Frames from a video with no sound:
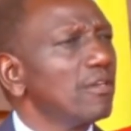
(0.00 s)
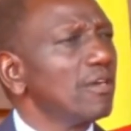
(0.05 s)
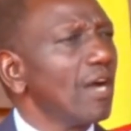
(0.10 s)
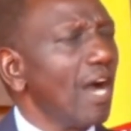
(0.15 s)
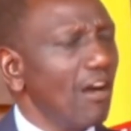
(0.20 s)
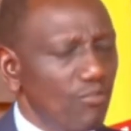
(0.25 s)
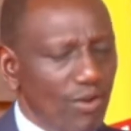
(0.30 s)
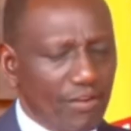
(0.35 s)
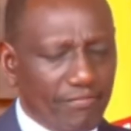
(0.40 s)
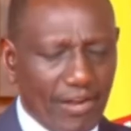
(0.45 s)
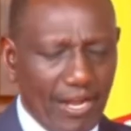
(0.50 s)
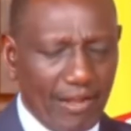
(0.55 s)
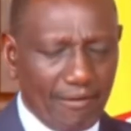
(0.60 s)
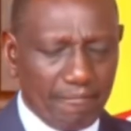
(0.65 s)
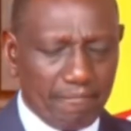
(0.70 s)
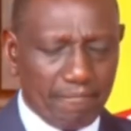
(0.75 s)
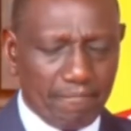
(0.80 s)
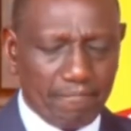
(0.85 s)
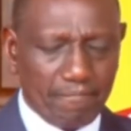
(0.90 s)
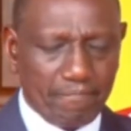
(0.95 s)
However,
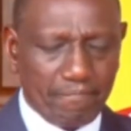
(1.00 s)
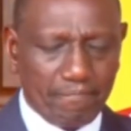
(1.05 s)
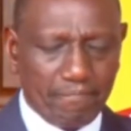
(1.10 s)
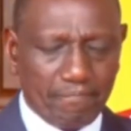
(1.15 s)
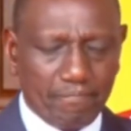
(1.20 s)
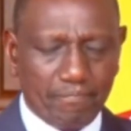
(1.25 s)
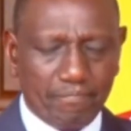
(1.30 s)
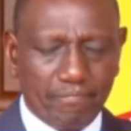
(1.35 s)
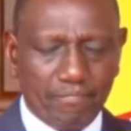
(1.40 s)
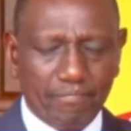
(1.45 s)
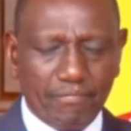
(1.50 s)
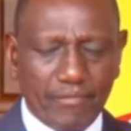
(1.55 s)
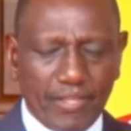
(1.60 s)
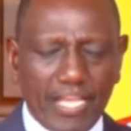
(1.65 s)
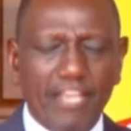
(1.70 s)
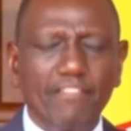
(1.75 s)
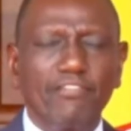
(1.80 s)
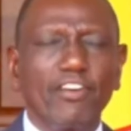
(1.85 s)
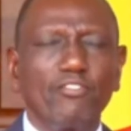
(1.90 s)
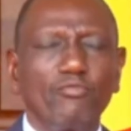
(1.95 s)

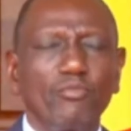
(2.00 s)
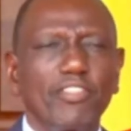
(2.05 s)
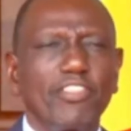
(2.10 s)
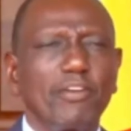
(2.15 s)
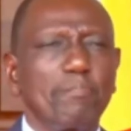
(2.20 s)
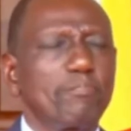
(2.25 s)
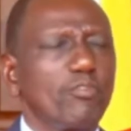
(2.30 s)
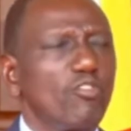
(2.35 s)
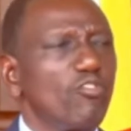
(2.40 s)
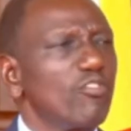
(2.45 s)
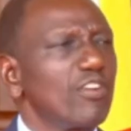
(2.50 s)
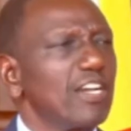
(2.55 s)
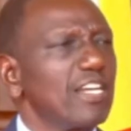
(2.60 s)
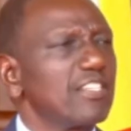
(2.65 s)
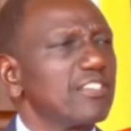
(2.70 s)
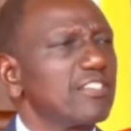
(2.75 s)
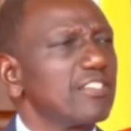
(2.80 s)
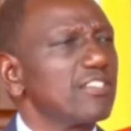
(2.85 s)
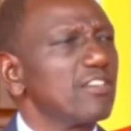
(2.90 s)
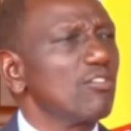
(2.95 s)
even with the
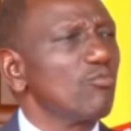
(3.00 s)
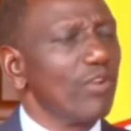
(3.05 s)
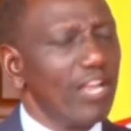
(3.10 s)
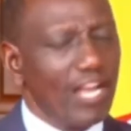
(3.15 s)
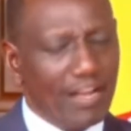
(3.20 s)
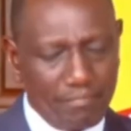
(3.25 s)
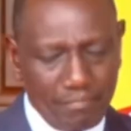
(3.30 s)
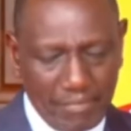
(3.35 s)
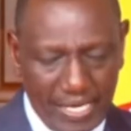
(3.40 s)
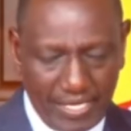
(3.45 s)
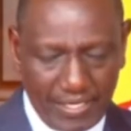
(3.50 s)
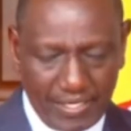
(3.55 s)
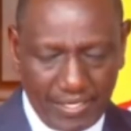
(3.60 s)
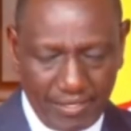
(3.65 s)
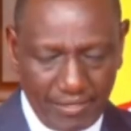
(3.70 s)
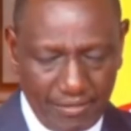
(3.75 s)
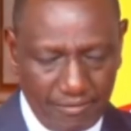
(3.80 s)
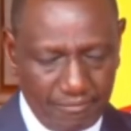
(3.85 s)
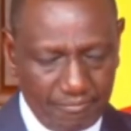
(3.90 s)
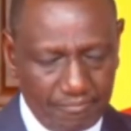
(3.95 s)
progress we have made,
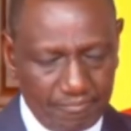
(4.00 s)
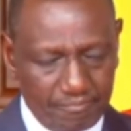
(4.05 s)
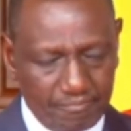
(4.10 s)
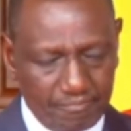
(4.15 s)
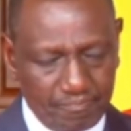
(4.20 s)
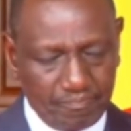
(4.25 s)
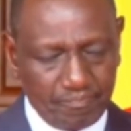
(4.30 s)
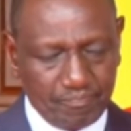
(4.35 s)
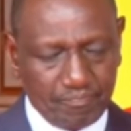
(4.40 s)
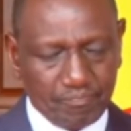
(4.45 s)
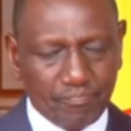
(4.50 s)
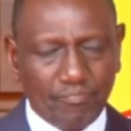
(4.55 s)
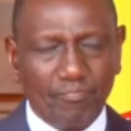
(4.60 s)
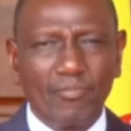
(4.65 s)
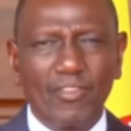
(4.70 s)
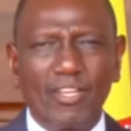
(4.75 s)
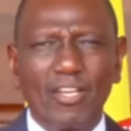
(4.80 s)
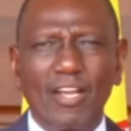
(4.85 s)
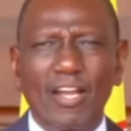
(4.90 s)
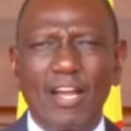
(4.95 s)

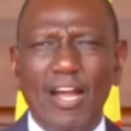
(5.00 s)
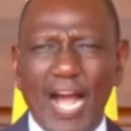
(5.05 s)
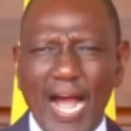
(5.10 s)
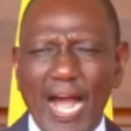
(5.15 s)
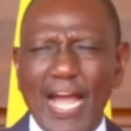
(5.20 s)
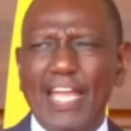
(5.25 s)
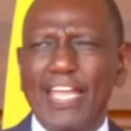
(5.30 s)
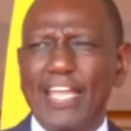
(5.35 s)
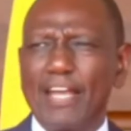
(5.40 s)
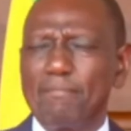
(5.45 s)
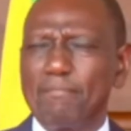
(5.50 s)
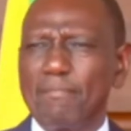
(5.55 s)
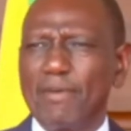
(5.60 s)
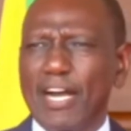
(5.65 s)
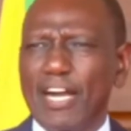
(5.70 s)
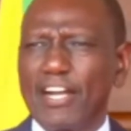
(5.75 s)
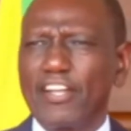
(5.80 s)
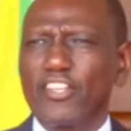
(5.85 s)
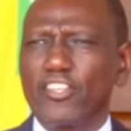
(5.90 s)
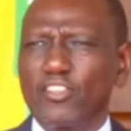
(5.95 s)
I am
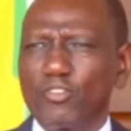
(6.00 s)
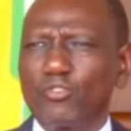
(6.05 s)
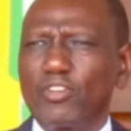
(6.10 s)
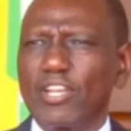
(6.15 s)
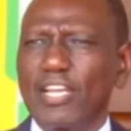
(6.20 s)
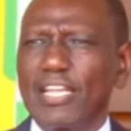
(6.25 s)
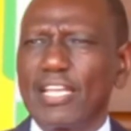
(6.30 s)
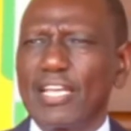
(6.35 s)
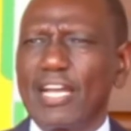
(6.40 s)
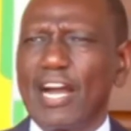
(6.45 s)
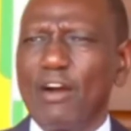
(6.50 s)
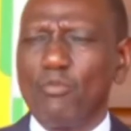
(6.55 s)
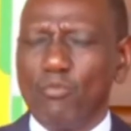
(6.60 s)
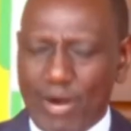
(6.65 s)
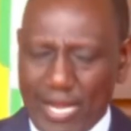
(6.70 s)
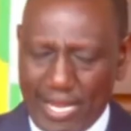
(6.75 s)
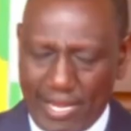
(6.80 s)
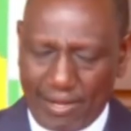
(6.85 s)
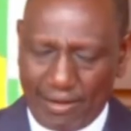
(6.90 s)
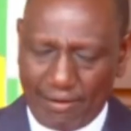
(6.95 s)
acutely
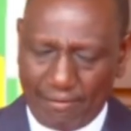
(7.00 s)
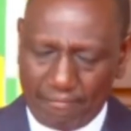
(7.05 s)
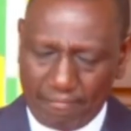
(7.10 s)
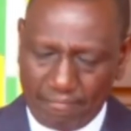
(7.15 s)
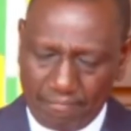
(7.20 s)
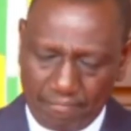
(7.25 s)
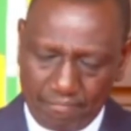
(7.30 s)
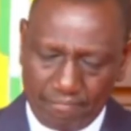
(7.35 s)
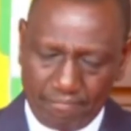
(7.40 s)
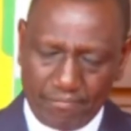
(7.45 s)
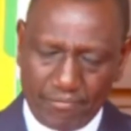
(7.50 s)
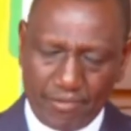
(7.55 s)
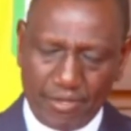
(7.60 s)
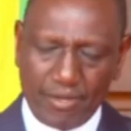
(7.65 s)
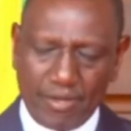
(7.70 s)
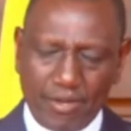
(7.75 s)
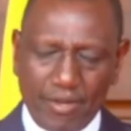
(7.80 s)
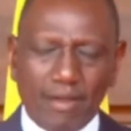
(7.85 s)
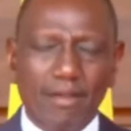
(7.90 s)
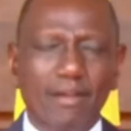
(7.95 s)
aware
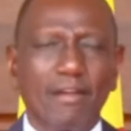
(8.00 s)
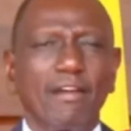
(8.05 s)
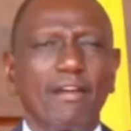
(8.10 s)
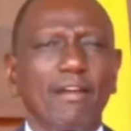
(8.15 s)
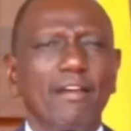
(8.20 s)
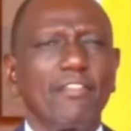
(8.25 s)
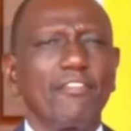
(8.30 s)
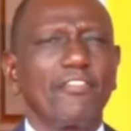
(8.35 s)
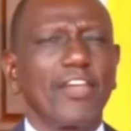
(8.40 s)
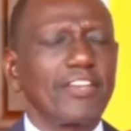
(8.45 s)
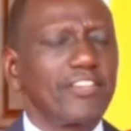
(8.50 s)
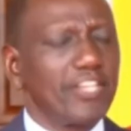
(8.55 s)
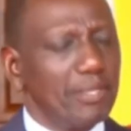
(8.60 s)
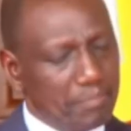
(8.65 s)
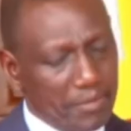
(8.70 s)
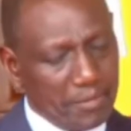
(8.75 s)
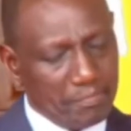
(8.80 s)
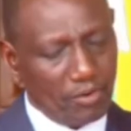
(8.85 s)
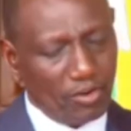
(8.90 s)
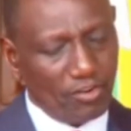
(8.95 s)
that the
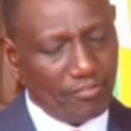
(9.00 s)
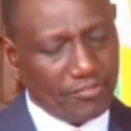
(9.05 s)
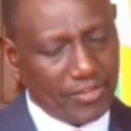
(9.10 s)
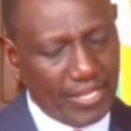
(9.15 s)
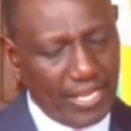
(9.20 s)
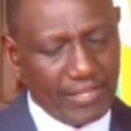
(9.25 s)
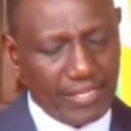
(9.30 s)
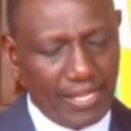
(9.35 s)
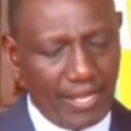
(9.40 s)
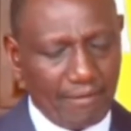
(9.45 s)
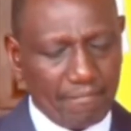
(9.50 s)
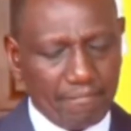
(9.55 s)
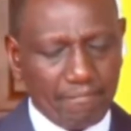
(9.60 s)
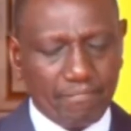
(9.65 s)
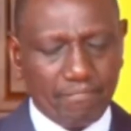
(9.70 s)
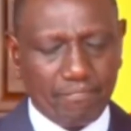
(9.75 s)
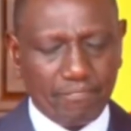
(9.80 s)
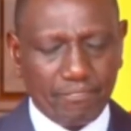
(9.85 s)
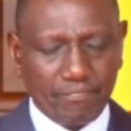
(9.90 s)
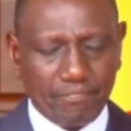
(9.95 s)
people of Kenya
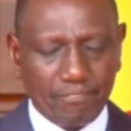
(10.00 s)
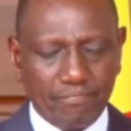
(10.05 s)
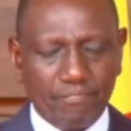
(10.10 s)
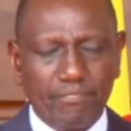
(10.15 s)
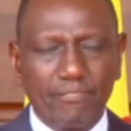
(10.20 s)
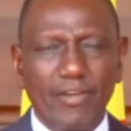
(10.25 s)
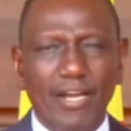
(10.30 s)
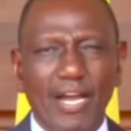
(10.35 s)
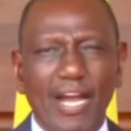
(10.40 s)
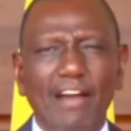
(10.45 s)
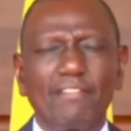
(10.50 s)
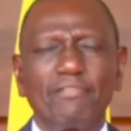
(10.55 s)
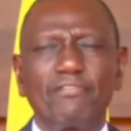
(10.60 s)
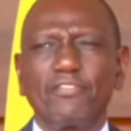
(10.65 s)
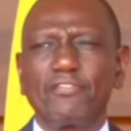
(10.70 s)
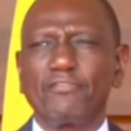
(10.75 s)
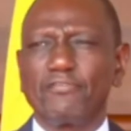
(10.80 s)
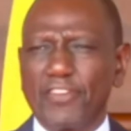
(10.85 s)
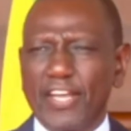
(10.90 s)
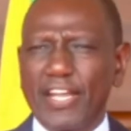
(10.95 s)
have
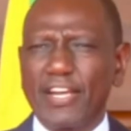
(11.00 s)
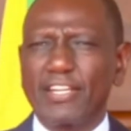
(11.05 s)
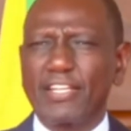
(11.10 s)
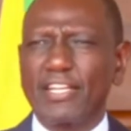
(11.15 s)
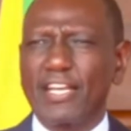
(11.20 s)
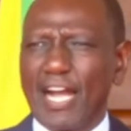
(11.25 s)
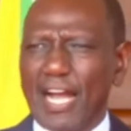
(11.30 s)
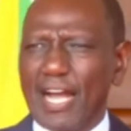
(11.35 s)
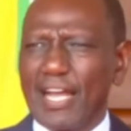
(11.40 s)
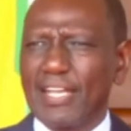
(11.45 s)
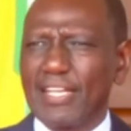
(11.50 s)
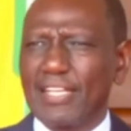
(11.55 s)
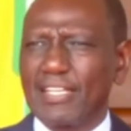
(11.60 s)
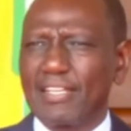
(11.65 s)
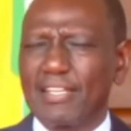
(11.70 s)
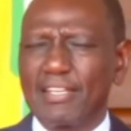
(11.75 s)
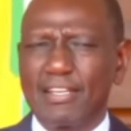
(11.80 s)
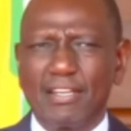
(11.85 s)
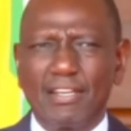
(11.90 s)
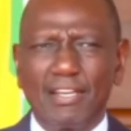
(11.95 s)
very high
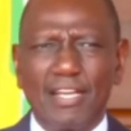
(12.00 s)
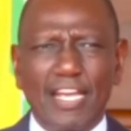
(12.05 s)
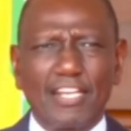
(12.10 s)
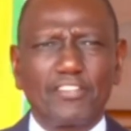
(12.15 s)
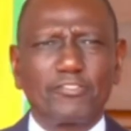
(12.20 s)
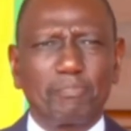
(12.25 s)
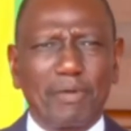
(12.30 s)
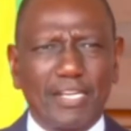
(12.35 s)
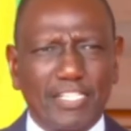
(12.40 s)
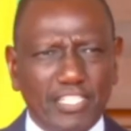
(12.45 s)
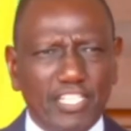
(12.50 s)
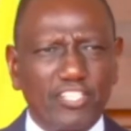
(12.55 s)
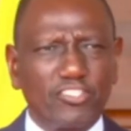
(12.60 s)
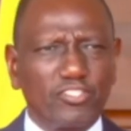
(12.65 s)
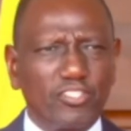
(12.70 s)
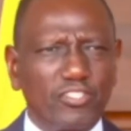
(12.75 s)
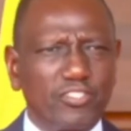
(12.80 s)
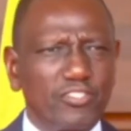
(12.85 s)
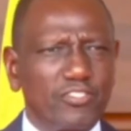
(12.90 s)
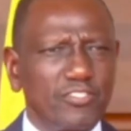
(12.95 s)

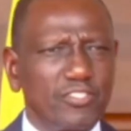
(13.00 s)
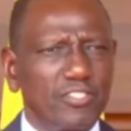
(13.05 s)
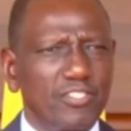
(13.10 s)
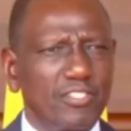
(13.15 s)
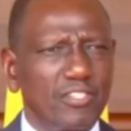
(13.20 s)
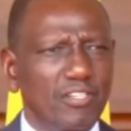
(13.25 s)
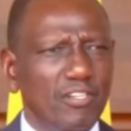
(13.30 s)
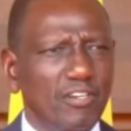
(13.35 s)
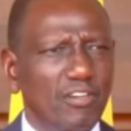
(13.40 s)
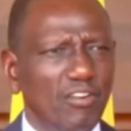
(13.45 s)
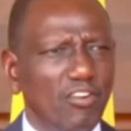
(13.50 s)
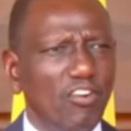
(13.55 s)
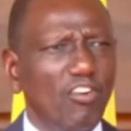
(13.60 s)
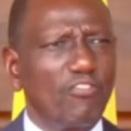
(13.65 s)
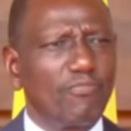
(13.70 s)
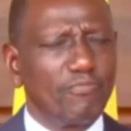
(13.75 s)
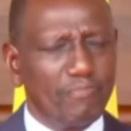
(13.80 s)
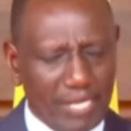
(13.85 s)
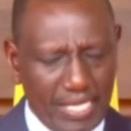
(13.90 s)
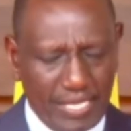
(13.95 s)
expectations
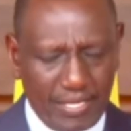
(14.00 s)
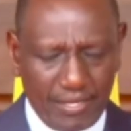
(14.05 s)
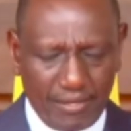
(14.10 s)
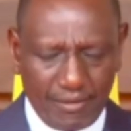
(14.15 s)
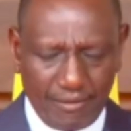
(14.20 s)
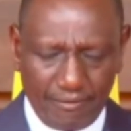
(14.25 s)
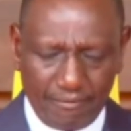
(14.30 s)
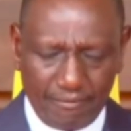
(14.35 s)
of me.